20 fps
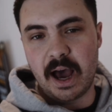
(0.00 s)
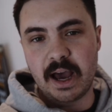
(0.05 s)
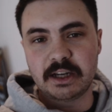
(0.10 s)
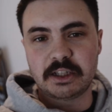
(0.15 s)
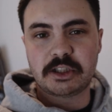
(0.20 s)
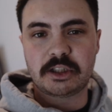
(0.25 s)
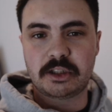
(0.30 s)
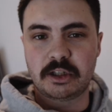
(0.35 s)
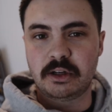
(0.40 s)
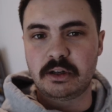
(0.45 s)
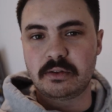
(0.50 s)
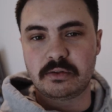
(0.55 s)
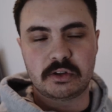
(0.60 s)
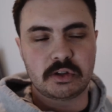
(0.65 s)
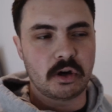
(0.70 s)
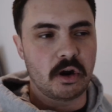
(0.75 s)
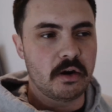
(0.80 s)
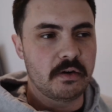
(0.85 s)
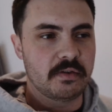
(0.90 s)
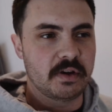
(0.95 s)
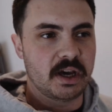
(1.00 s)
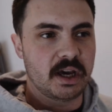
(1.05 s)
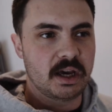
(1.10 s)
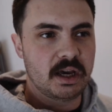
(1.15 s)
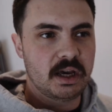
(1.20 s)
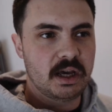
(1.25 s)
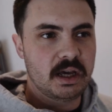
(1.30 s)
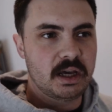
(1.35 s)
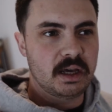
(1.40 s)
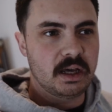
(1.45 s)
I should have drove it
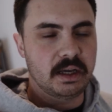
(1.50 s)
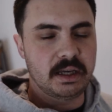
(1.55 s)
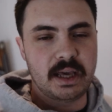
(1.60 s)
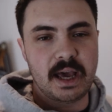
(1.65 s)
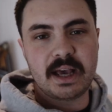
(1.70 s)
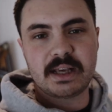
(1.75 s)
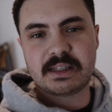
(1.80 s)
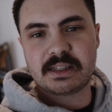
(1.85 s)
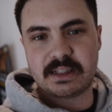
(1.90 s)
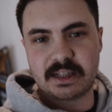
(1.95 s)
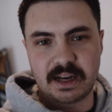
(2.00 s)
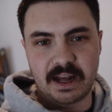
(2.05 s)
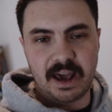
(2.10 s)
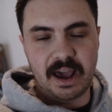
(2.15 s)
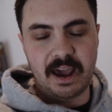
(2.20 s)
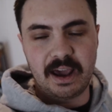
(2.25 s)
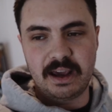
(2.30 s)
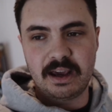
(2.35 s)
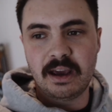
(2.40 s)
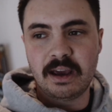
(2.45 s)
yesterday.